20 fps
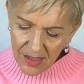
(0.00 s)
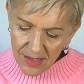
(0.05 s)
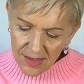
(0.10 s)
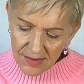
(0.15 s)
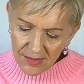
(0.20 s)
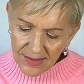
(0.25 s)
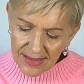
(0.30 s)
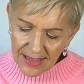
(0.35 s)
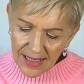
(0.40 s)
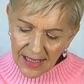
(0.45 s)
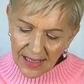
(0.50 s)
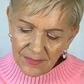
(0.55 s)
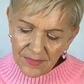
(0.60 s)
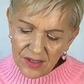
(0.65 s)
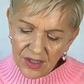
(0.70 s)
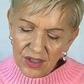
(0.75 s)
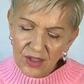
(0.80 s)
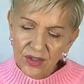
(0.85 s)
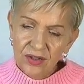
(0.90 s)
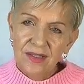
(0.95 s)
So it's up
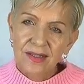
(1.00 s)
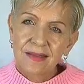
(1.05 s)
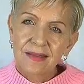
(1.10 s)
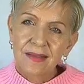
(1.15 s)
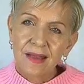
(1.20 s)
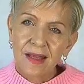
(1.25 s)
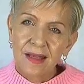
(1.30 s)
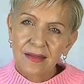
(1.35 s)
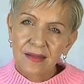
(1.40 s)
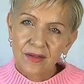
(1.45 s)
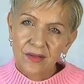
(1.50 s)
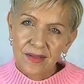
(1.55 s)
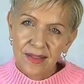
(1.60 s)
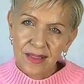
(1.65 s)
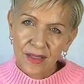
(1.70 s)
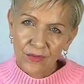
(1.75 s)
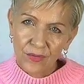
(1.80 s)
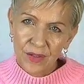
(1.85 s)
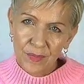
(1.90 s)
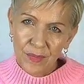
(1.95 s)
to you to set those
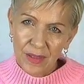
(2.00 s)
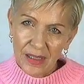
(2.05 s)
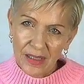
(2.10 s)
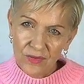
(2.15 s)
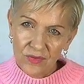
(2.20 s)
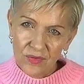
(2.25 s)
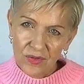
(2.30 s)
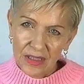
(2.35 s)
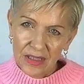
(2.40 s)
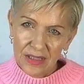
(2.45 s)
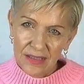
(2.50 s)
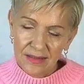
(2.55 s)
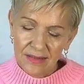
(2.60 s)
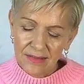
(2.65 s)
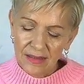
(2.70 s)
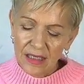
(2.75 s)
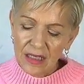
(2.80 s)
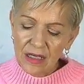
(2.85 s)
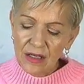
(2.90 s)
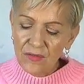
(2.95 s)
healthy boundaries.
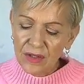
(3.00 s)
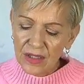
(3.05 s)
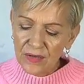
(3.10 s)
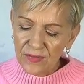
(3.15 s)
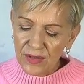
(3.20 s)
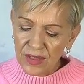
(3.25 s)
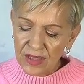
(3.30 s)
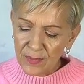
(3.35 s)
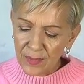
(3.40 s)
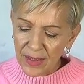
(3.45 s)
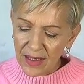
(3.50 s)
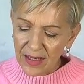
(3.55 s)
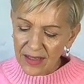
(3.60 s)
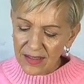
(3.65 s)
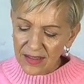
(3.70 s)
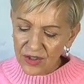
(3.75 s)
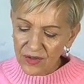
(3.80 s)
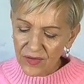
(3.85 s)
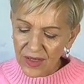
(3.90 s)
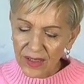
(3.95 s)
Even if in the
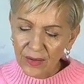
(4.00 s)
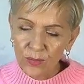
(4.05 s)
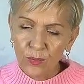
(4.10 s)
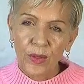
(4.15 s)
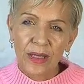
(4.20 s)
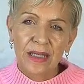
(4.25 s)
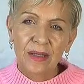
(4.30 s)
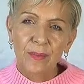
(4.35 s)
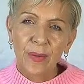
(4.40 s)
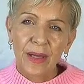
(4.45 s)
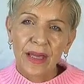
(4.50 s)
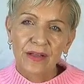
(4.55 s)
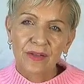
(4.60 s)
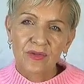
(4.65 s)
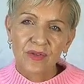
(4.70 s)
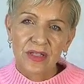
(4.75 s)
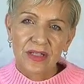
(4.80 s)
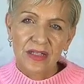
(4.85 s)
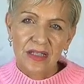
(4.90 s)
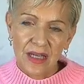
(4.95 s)
past you've had weak
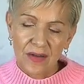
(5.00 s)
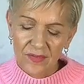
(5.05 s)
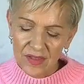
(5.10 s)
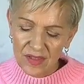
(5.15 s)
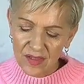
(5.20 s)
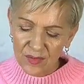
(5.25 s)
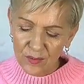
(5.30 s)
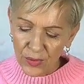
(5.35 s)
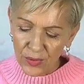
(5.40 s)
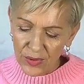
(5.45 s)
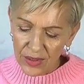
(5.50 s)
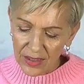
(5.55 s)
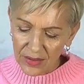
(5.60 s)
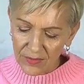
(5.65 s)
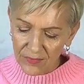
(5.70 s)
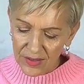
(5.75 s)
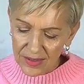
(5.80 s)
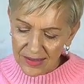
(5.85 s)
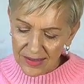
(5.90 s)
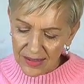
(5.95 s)
boundaries and you haven't spoken
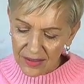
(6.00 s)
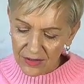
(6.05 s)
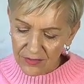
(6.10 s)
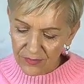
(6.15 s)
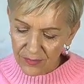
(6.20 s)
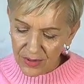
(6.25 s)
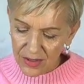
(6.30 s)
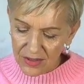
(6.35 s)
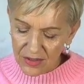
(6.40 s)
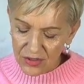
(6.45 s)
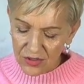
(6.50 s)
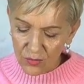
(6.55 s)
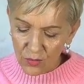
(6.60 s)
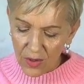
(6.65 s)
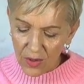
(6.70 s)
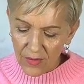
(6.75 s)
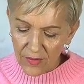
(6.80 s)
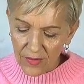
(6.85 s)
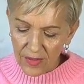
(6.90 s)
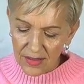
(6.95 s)
up for yourself because you're
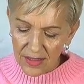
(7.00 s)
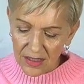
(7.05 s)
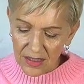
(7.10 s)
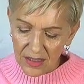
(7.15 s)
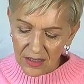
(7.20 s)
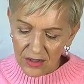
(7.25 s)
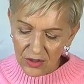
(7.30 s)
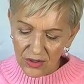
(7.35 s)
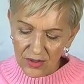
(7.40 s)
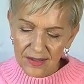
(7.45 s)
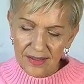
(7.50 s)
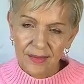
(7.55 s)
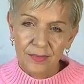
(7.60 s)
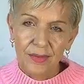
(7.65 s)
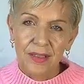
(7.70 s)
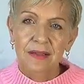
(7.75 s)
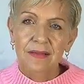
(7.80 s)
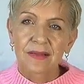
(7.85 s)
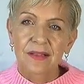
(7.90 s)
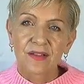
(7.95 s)
worried that you're going to hurt
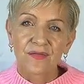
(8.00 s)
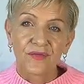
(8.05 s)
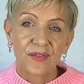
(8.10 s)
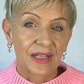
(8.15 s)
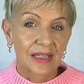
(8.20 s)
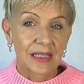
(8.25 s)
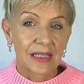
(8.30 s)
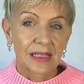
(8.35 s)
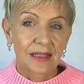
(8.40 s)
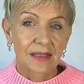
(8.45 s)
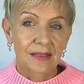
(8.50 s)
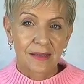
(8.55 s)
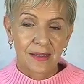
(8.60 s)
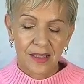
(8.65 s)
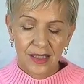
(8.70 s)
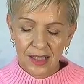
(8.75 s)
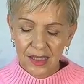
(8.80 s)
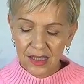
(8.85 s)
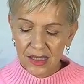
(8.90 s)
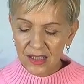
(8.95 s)
somebody else's feelings.
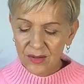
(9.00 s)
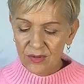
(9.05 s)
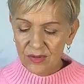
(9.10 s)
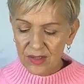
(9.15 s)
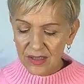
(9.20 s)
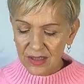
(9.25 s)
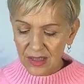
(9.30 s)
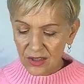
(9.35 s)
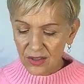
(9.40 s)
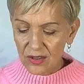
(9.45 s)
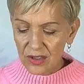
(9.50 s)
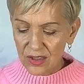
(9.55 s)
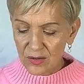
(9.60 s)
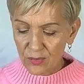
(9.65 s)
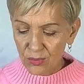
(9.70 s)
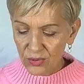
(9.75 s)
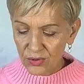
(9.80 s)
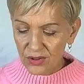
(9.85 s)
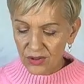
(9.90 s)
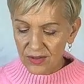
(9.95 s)
Spirit's saying you need to
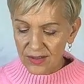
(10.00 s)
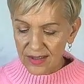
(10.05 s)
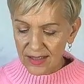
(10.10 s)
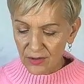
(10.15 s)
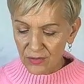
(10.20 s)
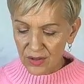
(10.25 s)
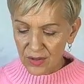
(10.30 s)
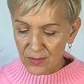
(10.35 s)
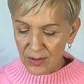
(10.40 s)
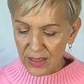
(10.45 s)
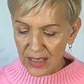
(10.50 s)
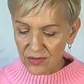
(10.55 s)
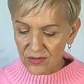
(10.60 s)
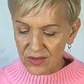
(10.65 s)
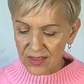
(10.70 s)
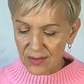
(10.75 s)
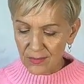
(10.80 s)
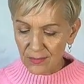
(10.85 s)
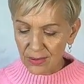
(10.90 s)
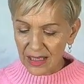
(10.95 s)
put those healthy
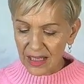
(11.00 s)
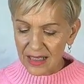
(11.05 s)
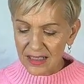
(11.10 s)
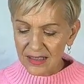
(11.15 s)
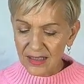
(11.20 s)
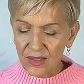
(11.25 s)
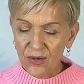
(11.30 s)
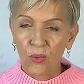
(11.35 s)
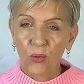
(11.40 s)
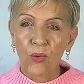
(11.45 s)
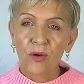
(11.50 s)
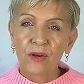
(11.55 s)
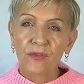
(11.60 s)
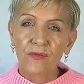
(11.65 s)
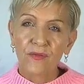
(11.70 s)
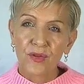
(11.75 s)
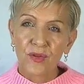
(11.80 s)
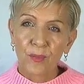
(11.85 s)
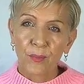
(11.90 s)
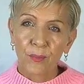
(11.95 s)
boundaries in place in order
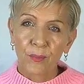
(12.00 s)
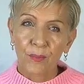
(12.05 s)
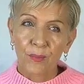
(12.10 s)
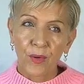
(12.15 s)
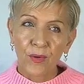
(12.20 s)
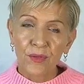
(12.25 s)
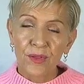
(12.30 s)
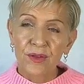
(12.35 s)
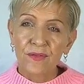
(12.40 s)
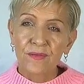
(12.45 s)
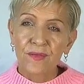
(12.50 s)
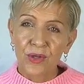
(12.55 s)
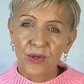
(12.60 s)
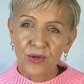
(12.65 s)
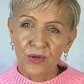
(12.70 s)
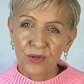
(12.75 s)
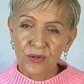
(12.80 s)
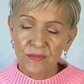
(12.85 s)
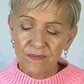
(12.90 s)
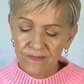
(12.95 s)
for both of
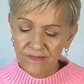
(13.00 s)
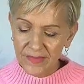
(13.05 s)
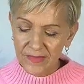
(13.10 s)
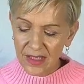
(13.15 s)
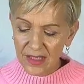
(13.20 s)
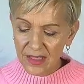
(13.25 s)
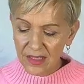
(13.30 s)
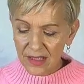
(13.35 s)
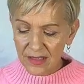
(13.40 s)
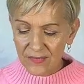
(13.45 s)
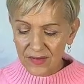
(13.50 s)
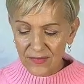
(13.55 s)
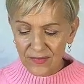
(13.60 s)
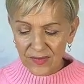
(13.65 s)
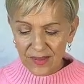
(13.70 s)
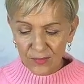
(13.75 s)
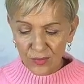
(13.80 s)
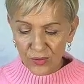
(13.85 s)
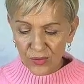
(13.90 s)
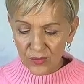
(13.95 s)
you, even if
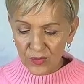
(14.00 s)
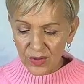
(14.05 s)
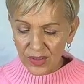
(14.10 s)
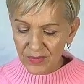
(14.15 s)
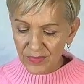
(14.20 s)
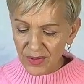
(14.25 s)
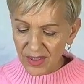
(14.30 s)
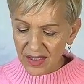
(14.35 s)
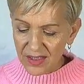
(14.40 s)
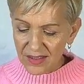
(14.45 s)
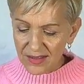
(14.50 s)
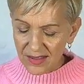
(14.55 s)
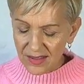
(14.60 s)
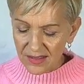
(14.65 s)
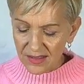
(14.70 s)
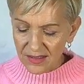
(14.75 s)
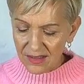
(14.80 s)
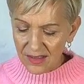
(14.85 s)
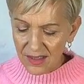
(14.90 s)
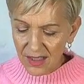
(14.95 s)
it's more than one
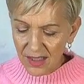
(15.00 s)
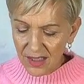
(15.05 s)
person,